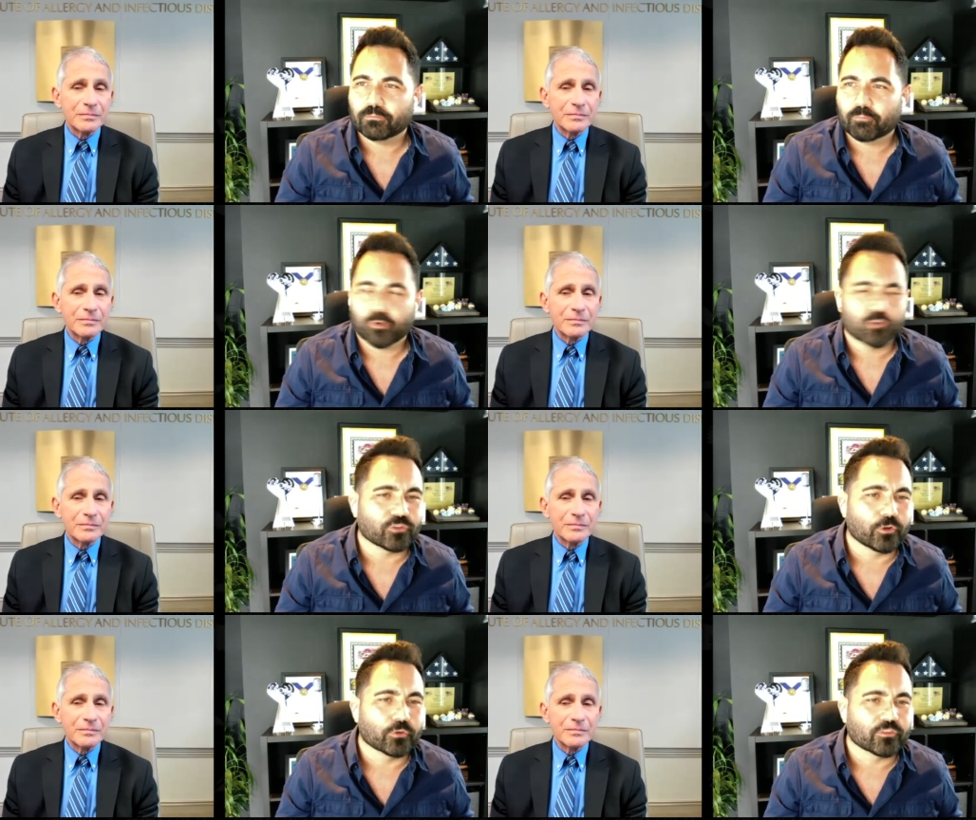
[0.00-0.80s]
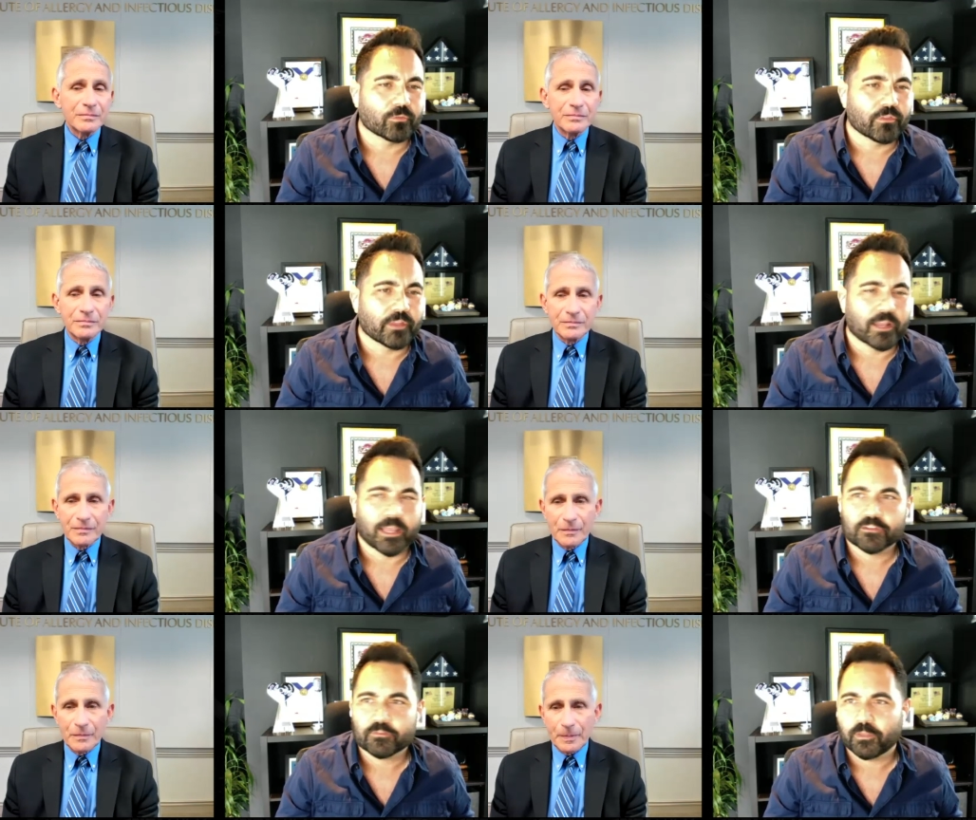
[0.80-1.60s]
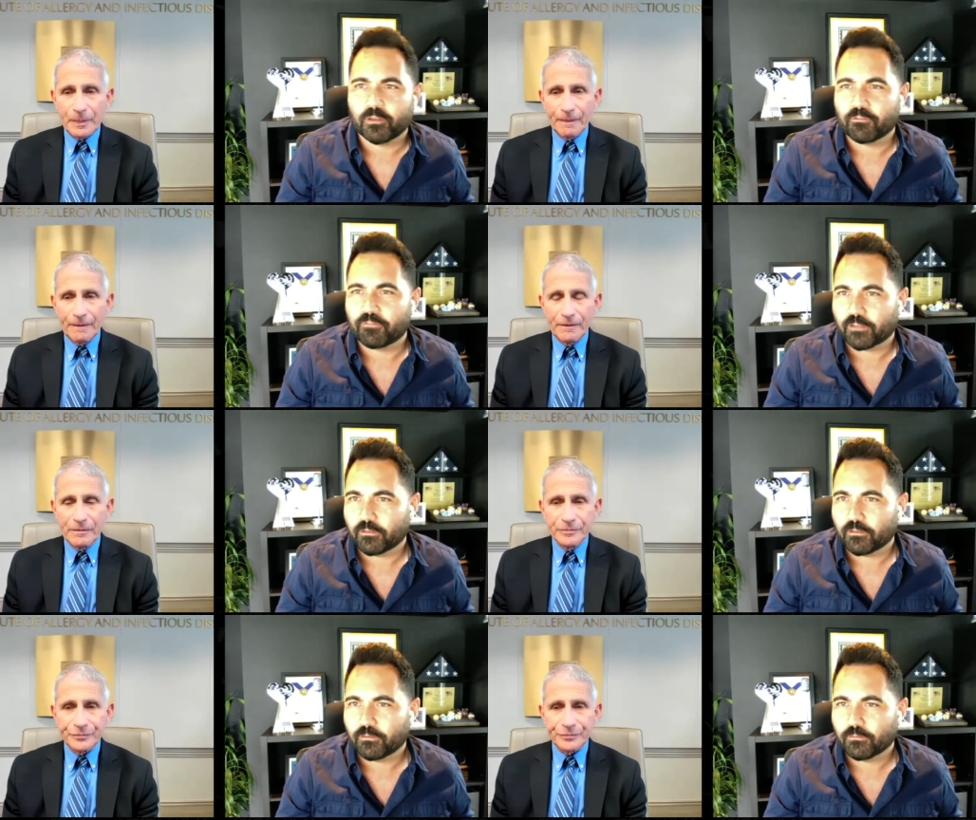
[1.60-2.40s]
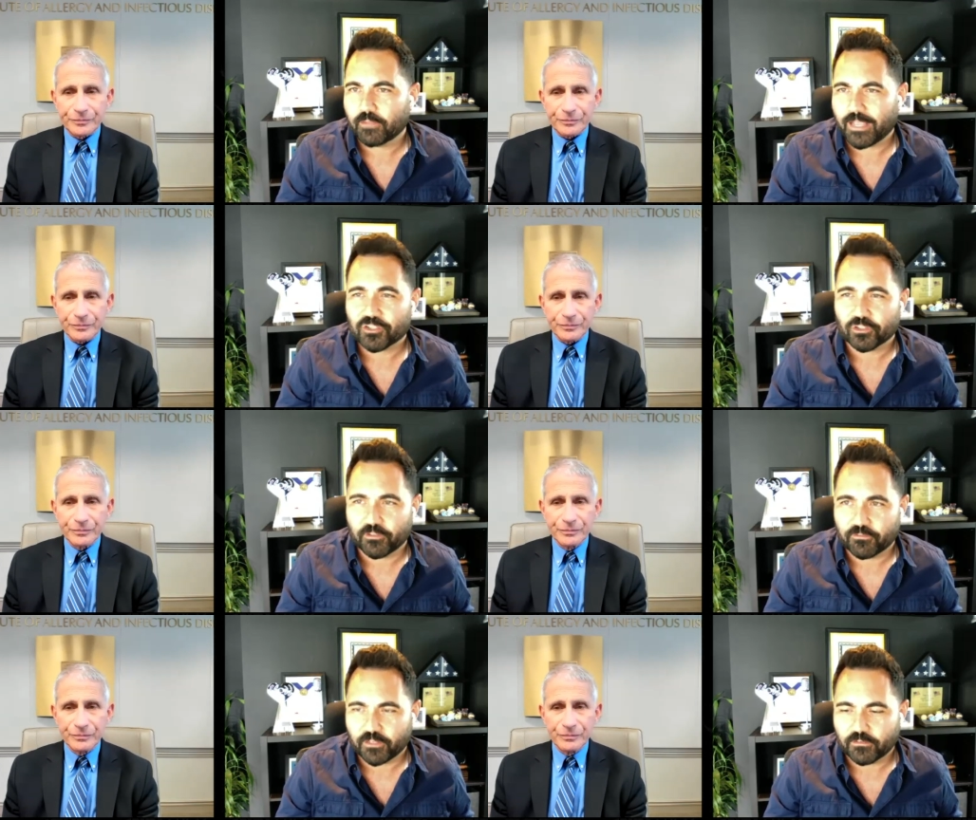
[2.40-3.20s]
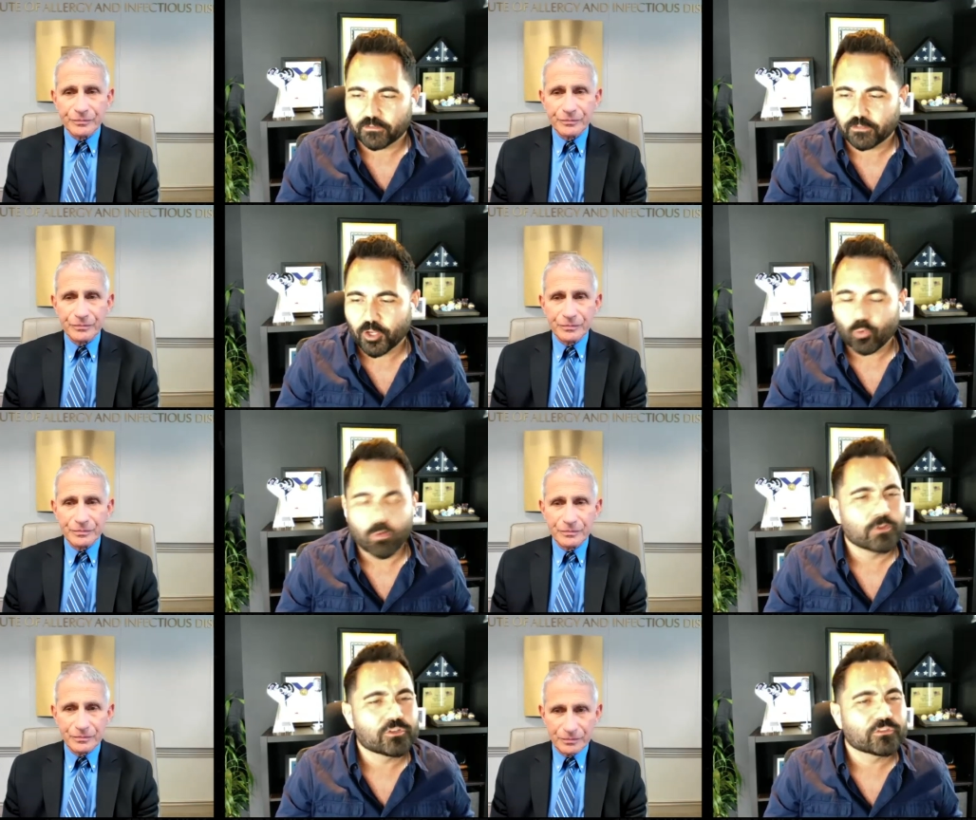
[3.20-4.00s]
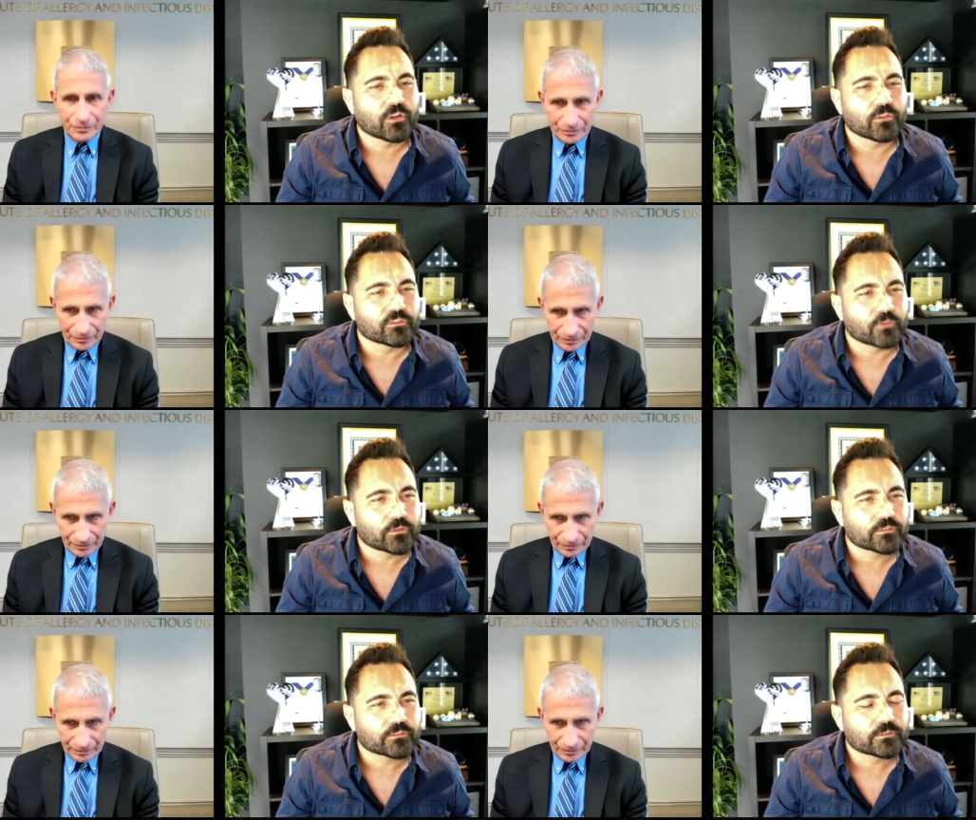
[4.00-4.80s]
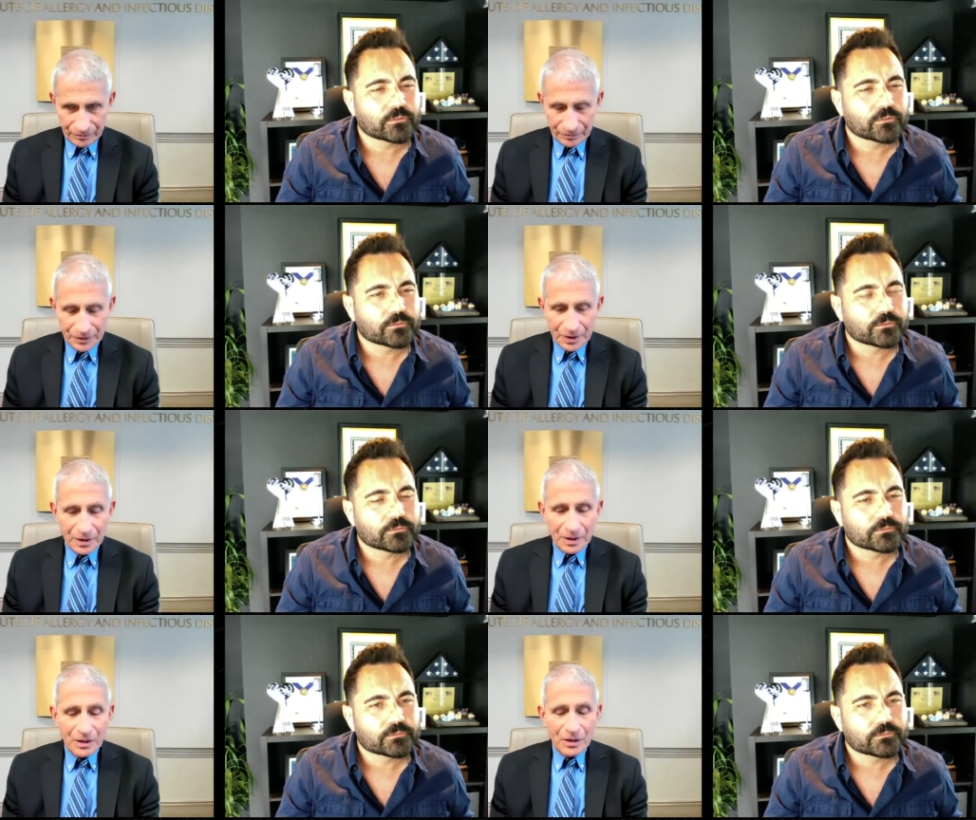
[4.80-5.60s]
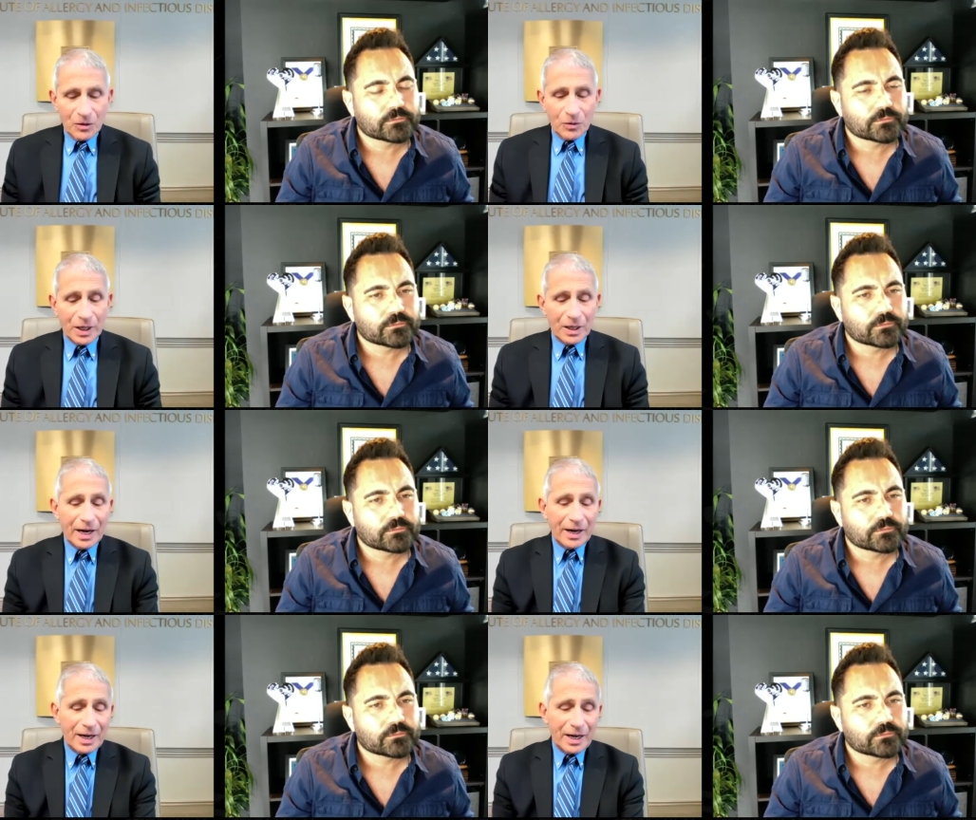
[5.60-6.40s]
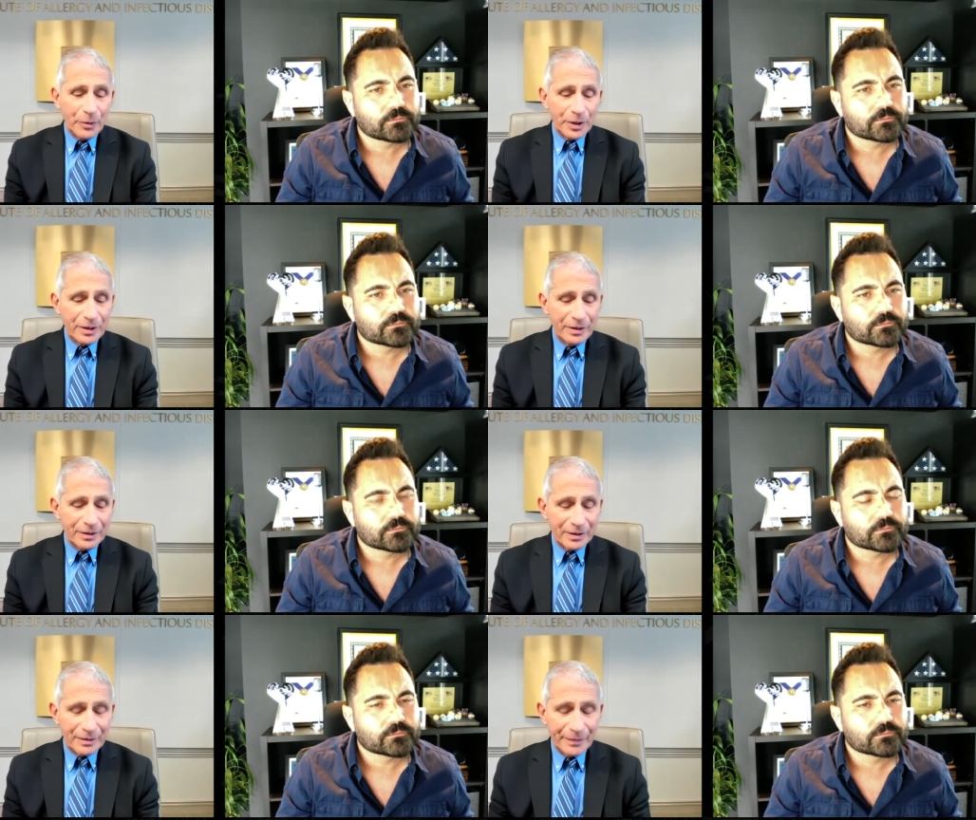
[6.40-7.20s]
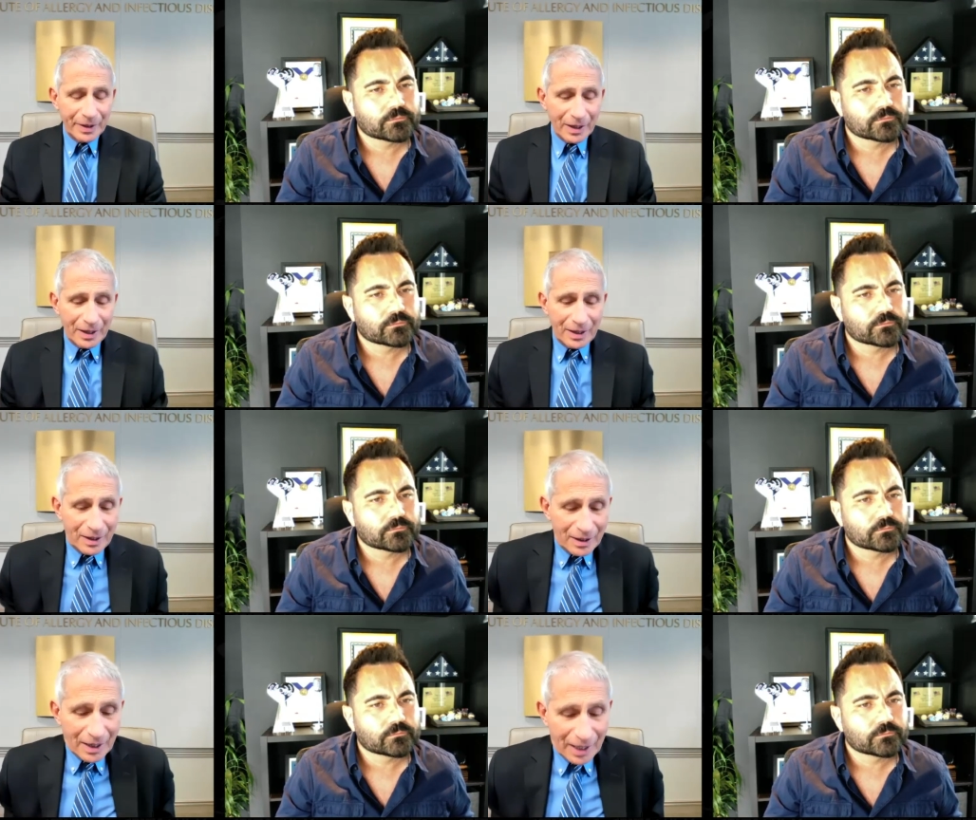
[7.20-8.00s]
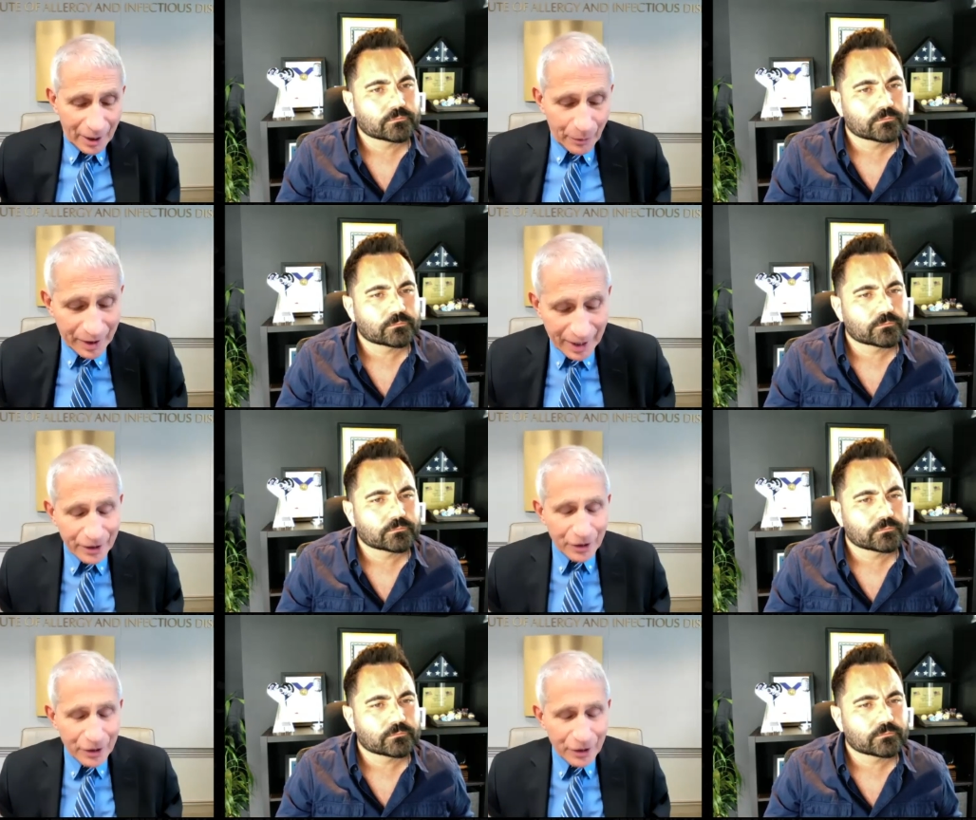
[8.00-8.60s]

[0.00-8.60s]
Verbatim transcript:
Speaker 1: personally know someone that has been affected, actually affected. What would you tell these folks?
Speaker 2: Well, I, I would, I mean, I would not